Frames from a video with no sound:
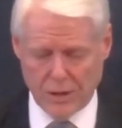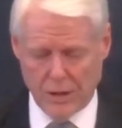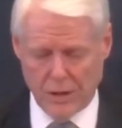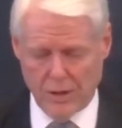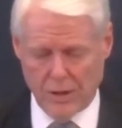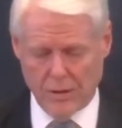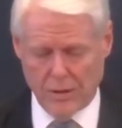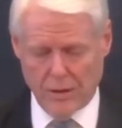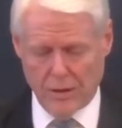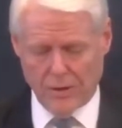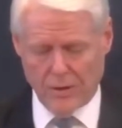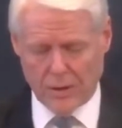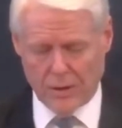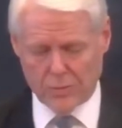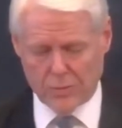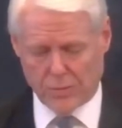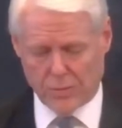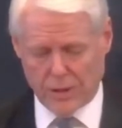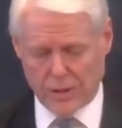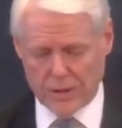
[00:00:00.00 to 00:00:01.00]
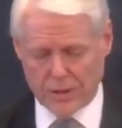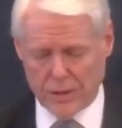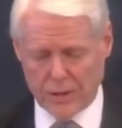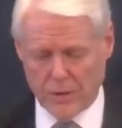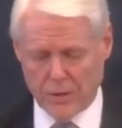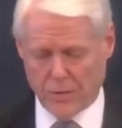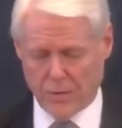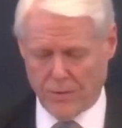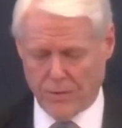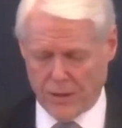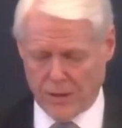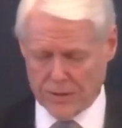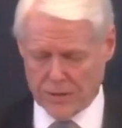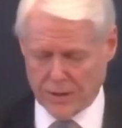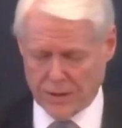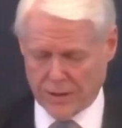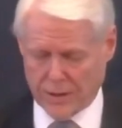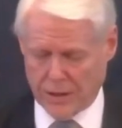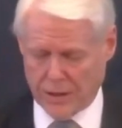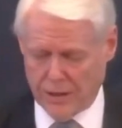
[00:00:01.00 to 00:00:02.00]
things present or things to
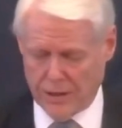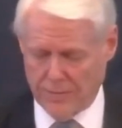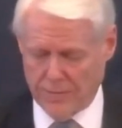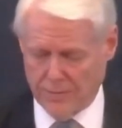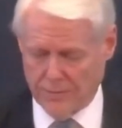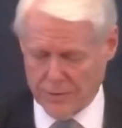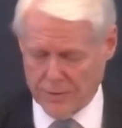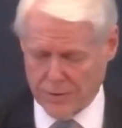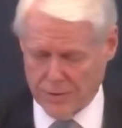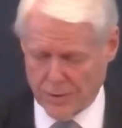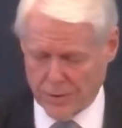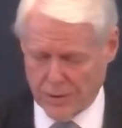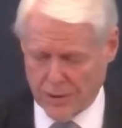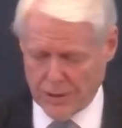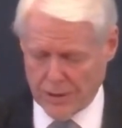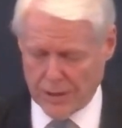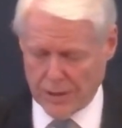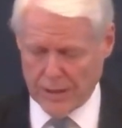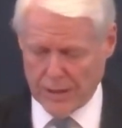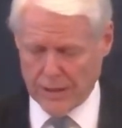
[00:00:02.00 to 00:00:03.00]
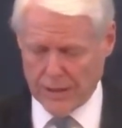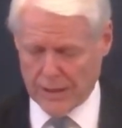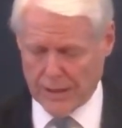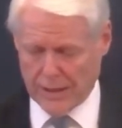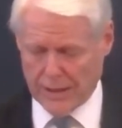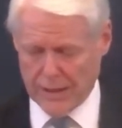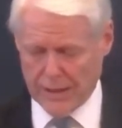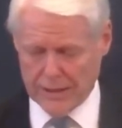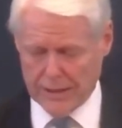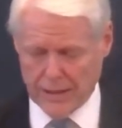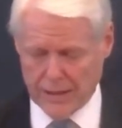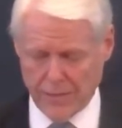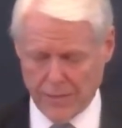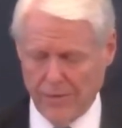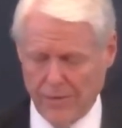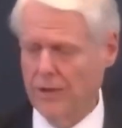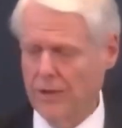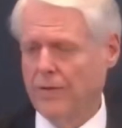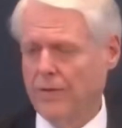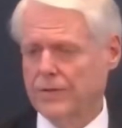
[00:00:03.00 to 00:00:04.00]
come, verse 39, height, depth, any,
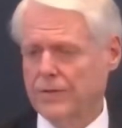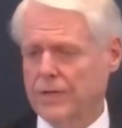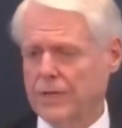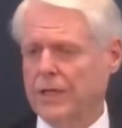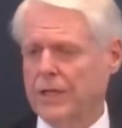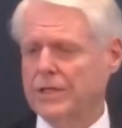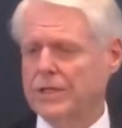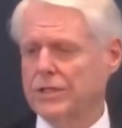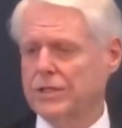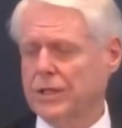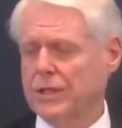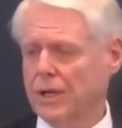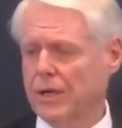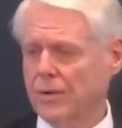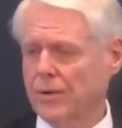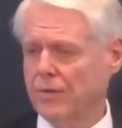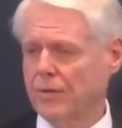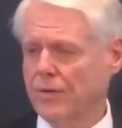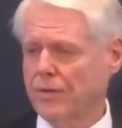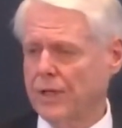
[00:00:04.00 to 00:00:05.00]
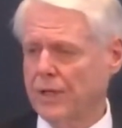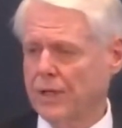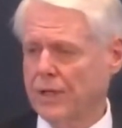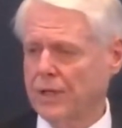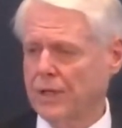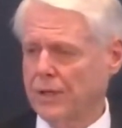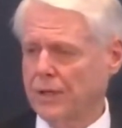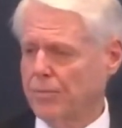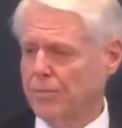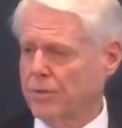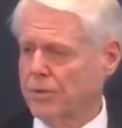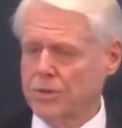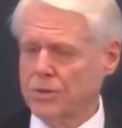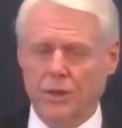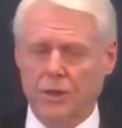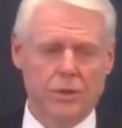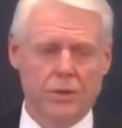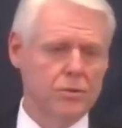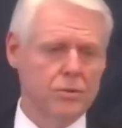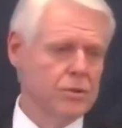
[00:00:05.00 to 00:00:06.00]
any scary thing, any
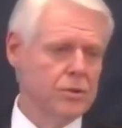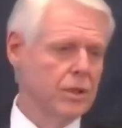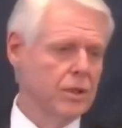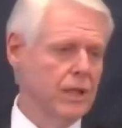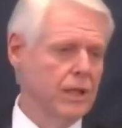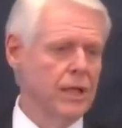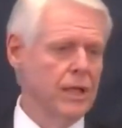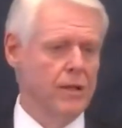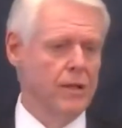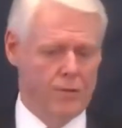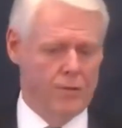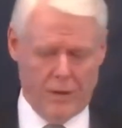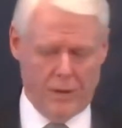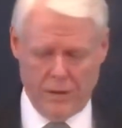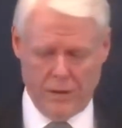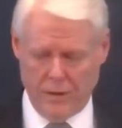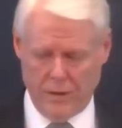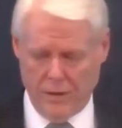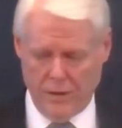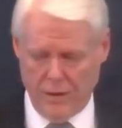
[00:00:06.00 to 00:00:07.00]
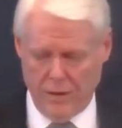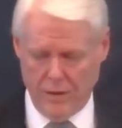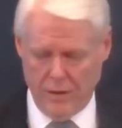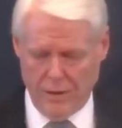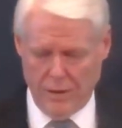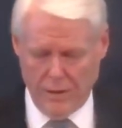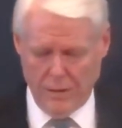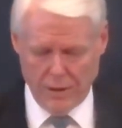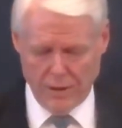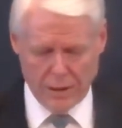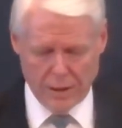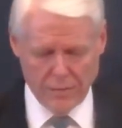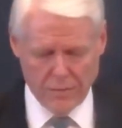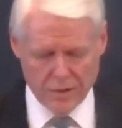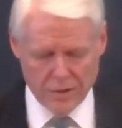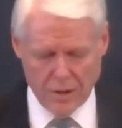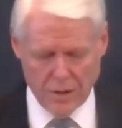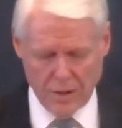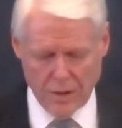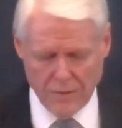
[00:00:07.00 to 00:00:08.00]
persecution, anything that comes
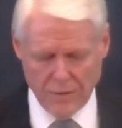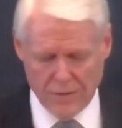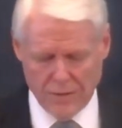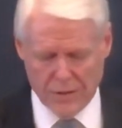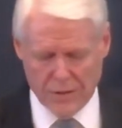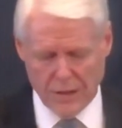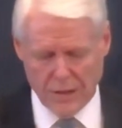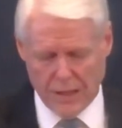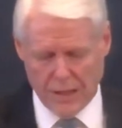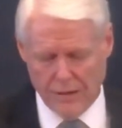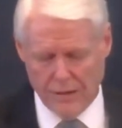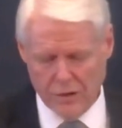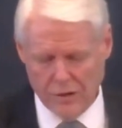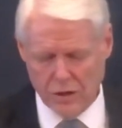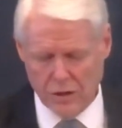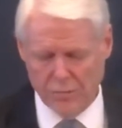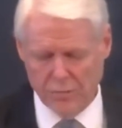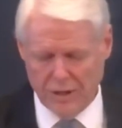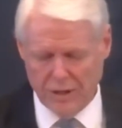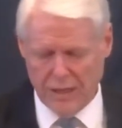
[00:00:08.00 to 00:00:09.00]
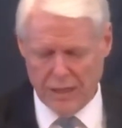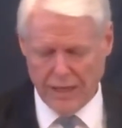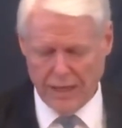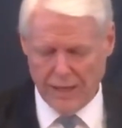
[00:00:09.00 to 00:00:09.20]
along in this life shall be able to